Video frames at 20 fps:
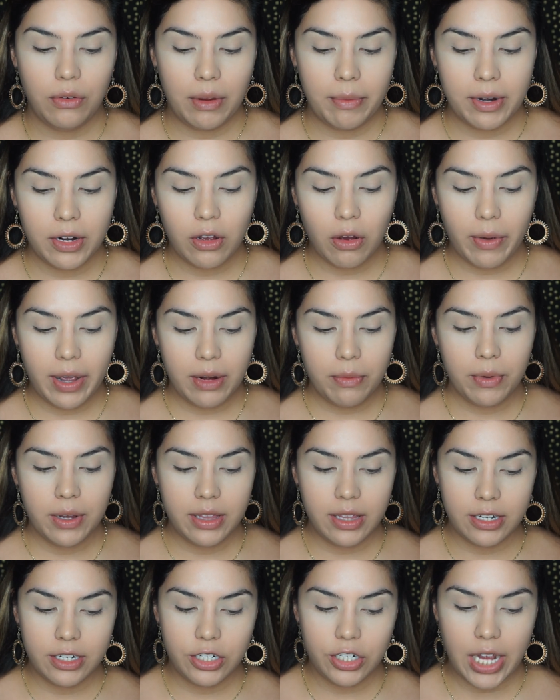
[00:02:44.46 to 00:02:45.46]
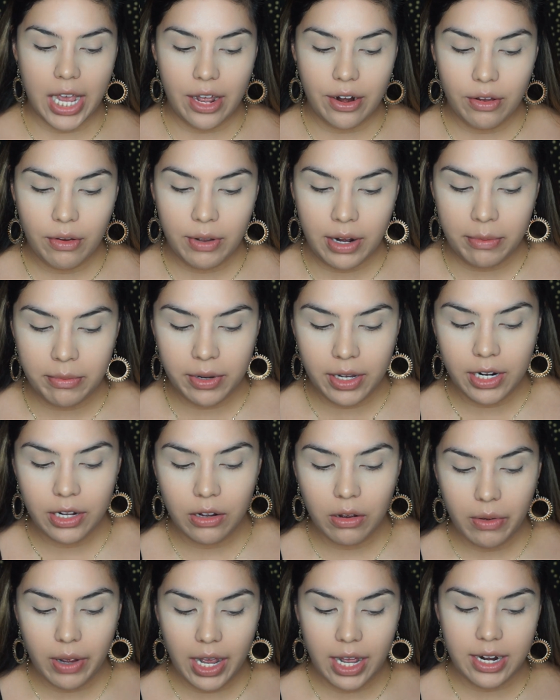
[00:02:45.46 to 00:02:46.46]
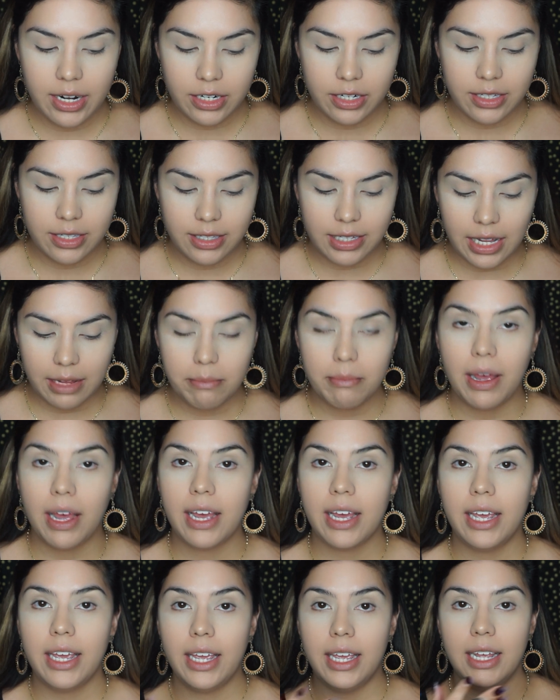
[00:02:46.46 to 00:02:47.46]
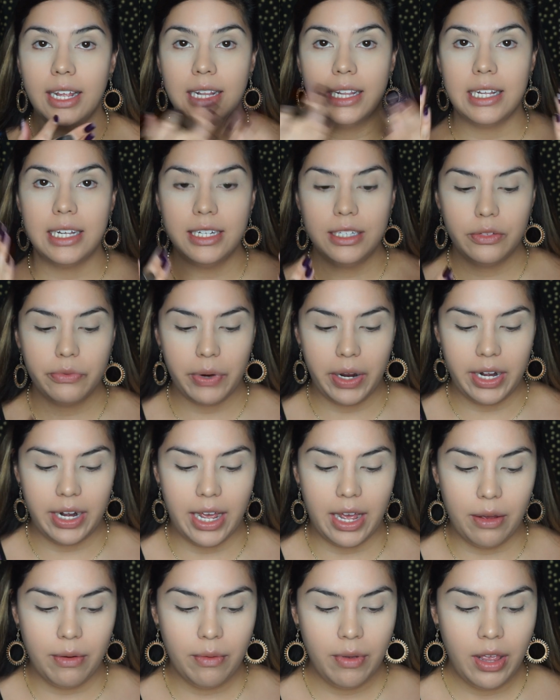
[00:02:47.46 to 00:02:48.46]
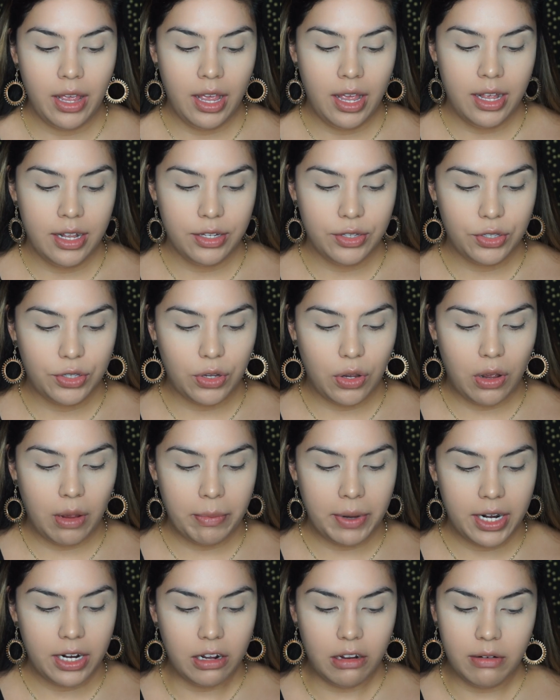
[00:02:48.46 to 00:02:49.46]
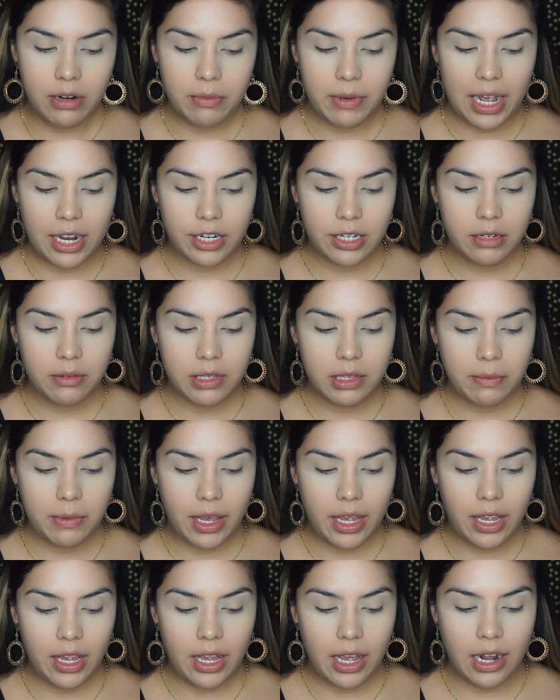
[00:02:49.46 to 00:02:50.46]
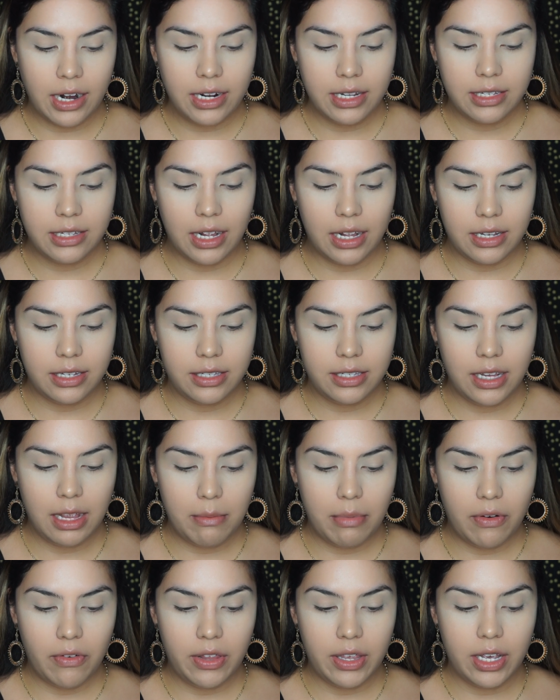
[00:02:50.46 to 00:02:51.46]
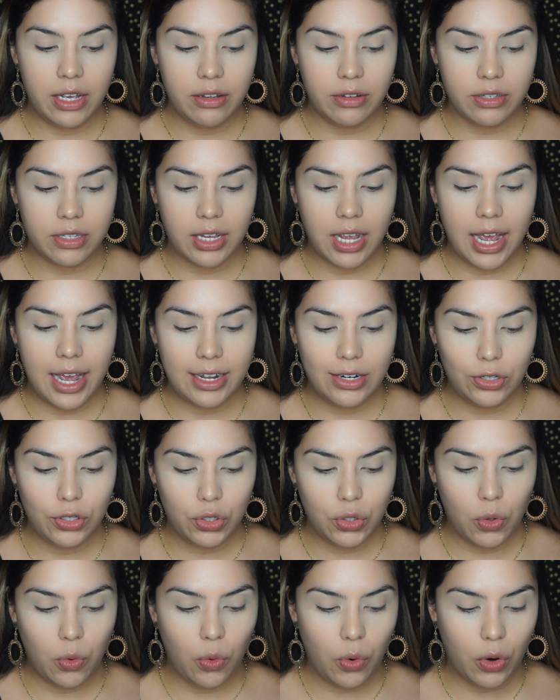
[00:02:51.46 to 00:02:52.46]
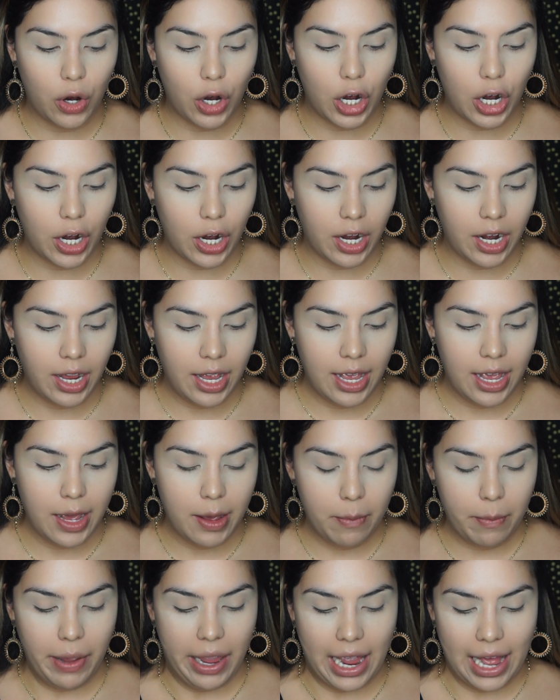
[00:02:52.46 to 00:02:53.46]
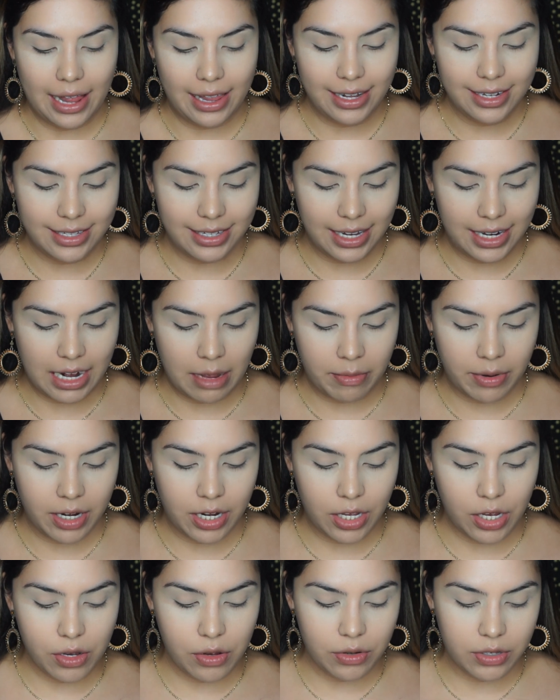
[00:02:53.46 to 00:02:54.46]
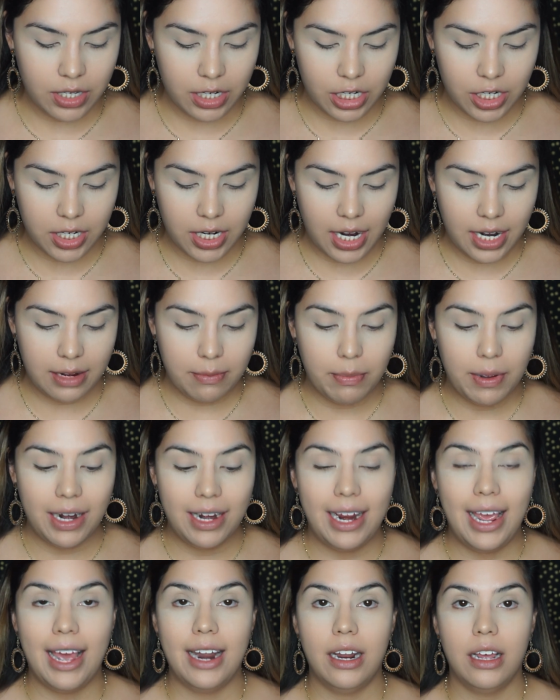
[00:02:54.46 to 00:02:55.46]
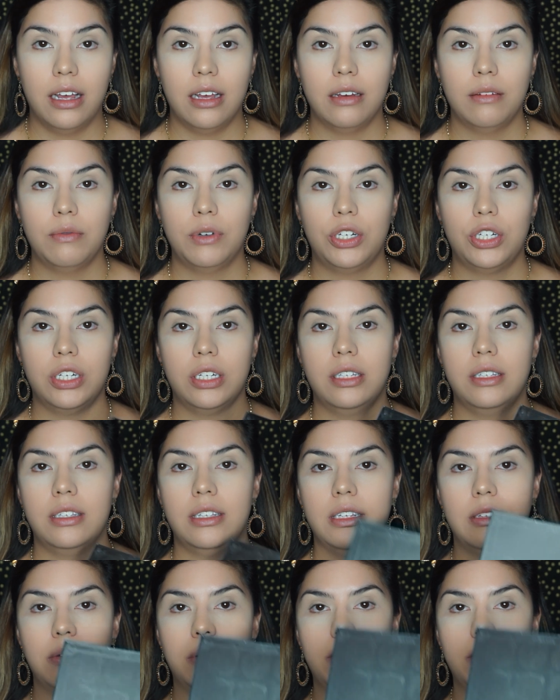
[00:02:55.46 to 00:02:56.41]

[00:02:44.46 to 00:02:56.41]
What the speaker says: I'm going to go in with the shadow and I'm going to go ahead and just set my lids right now. So I'm going to go in actually with my Anastasia Beverly Hills Contour palette, and I'm going to use the shade Banana, which is this